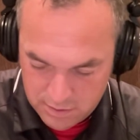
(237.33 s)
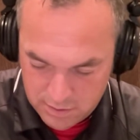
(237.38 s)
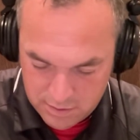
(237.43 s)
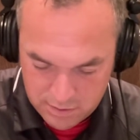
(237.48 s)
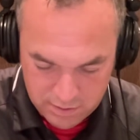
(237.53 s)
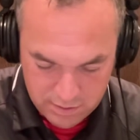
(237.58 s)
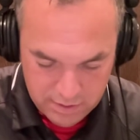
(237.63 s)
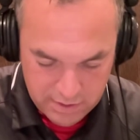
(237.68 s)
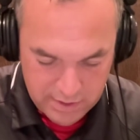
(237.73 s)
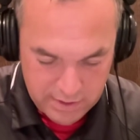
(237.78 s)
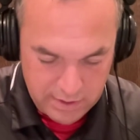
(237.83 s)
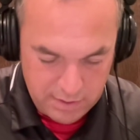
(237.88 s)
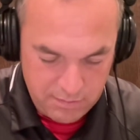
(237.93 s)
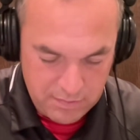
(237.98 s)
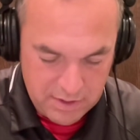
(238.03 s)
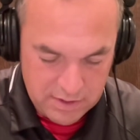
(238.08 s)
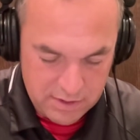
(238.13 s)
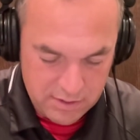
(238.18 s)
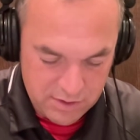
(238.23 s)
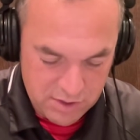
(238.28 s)
All right, he
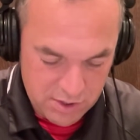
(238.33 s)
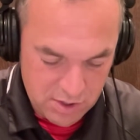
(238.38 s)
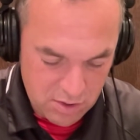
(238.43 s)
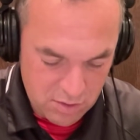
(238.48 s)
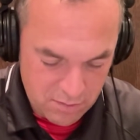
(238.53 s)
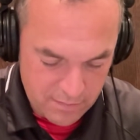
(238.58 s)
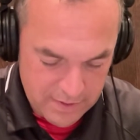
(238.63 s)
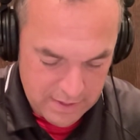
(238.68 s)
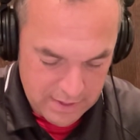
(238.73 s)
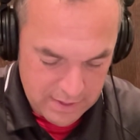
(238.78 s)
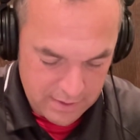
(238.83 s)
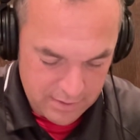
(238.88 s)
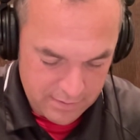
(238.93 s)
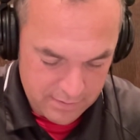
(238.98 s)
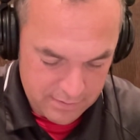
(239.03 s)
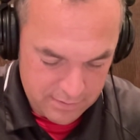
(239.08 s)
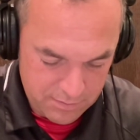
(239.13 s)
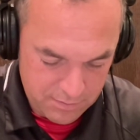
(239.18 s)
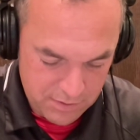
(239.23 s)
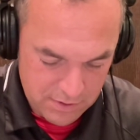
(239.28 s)
made the show, man.
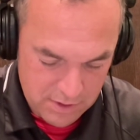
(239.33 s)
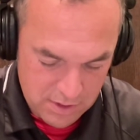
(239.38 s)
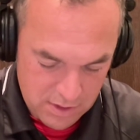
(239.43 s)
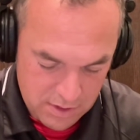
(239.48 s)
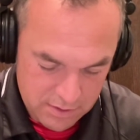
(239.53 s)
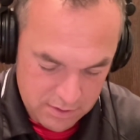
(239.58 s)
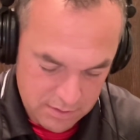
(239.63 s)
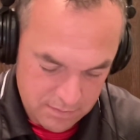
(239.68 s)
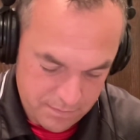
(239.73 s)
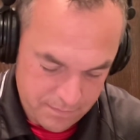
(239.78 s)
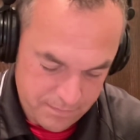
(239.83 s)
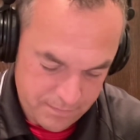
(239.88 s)
It's pretty awesome.